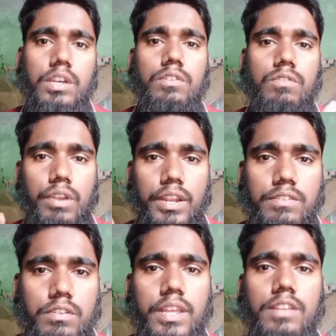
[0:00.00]
So
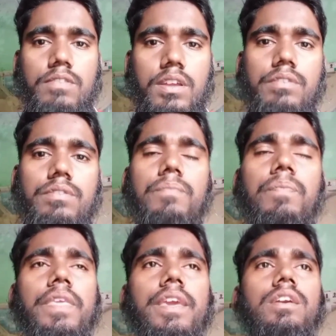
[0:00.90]
let's connect start.
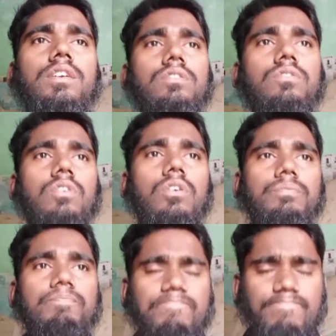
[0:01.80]
So